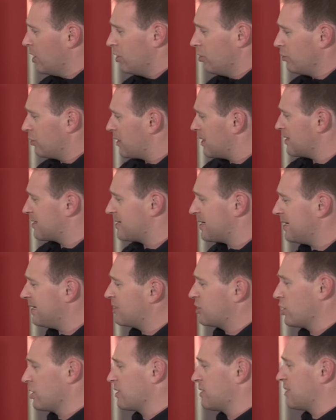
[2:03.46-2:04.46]
you can see
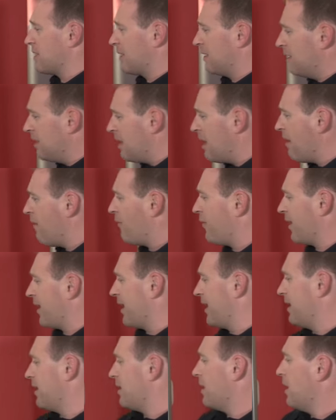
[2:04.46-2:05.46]
just
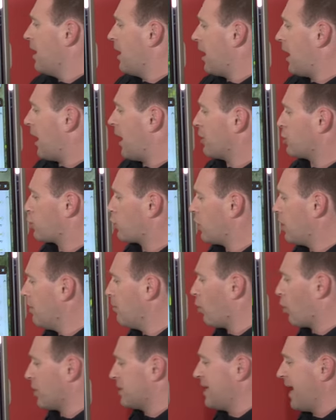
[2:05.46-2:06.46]
significant tree
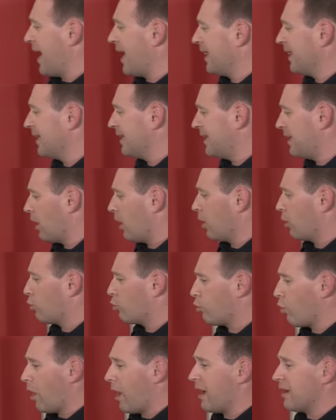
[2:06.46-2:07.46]
mortality
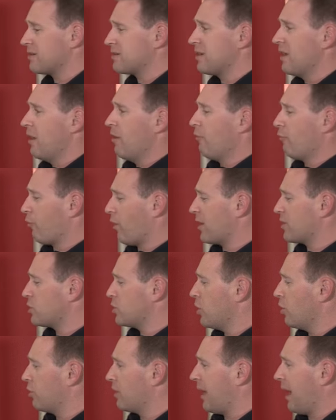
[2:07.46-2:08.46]
across
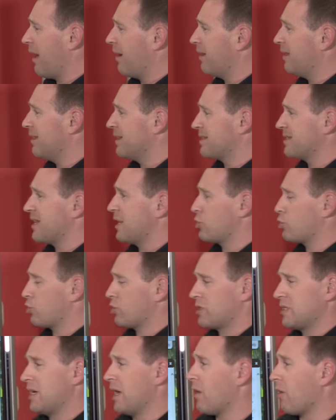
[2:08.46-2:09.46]
Fresno County, the
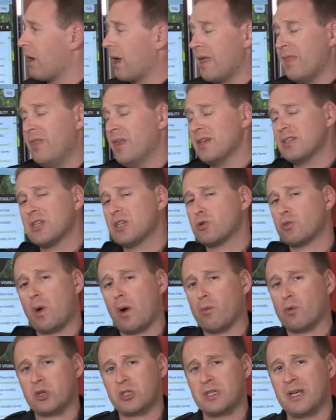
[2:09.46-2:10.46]
Central Sierra, and this is
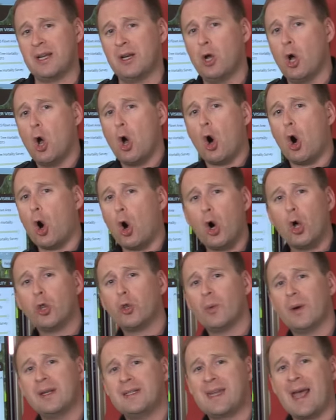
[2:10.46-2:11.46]
what we're seeing all
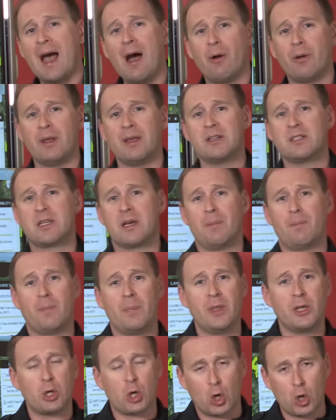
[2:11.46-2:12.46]
the way down into
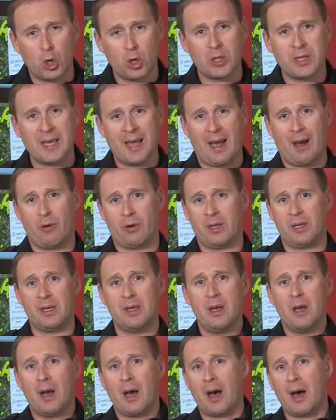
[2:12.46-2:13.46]
Kern County,
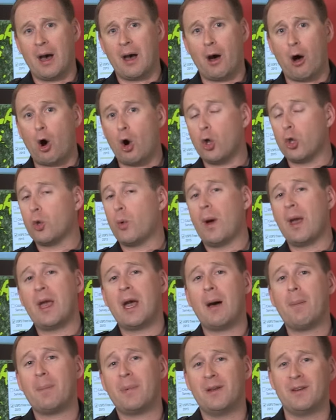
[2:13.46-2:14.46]
all the way
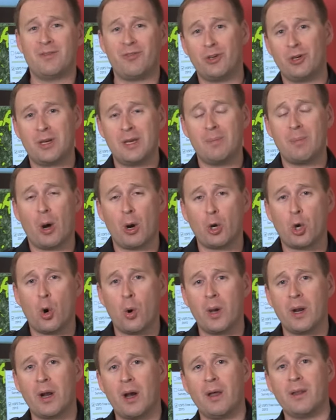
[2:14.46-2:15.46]
up, if you keep on
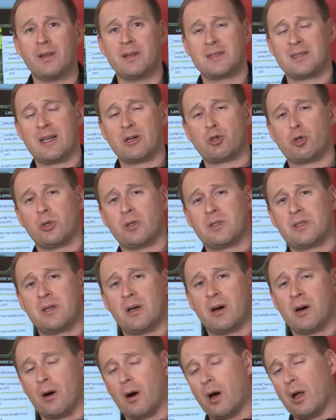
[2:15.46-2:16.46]
going on the Central,
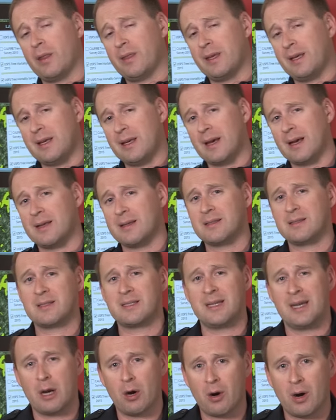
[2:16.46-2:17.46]
on the
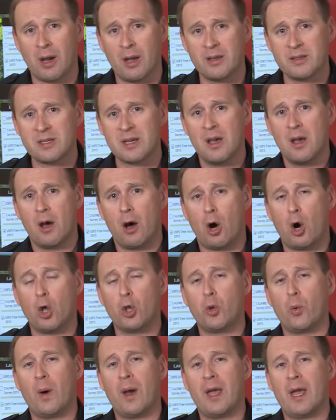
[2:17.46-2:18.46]
Sierras, all
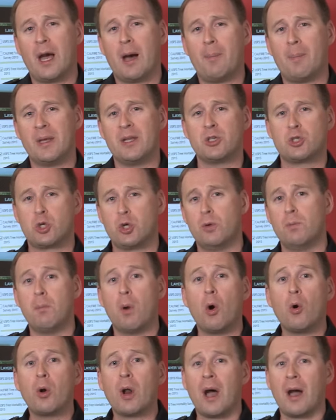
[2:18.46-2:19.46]
the way up into
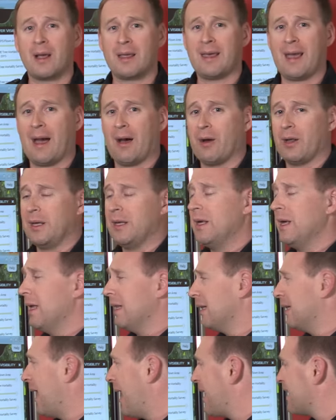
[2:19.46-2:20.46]
Modoc County,
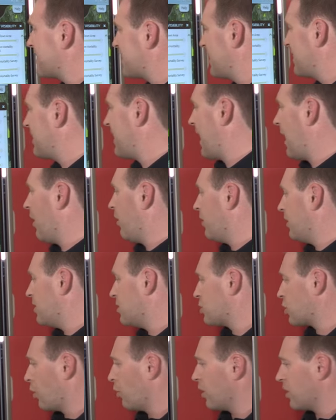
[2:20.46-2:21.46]
Lassen
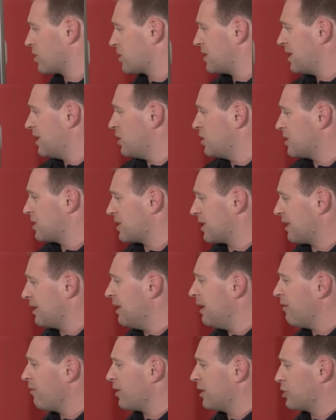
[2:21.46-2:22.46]
County, so we're seeing
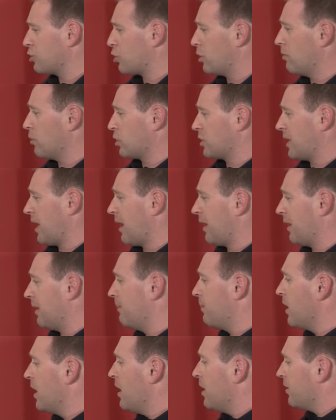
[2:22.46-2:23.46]
significant tree
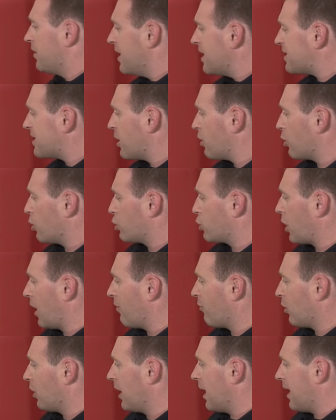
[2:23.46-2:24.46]
mortality. This here is
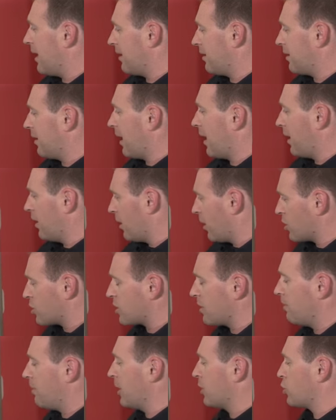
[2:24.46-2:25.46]
Shaver Lake, and there's
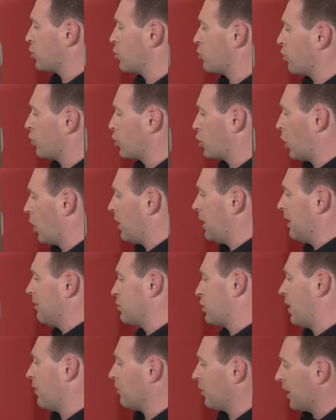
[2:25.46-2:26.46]
some pictures we'll show you of
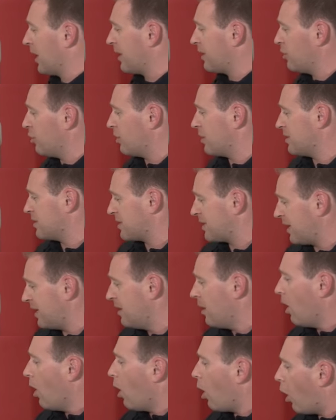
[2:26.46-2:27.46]
Shaver Lake. You can
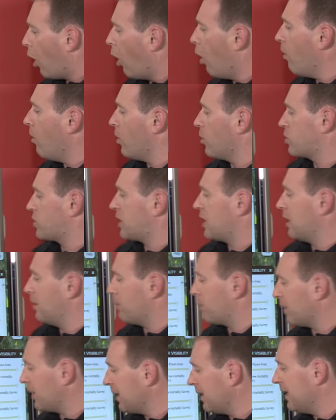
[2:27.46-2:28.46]
see almost
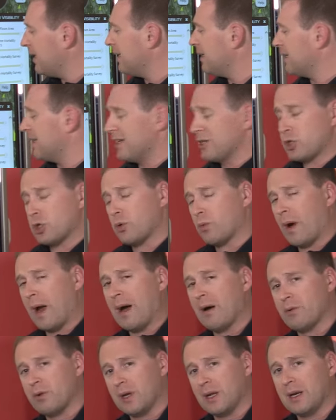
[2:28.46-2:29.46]
completely
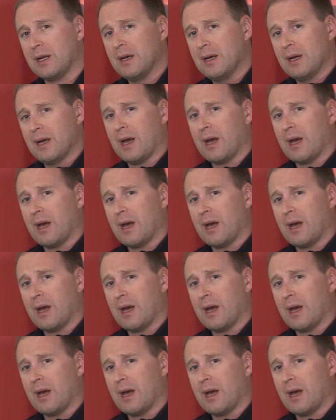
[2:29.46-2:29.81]
surrounded.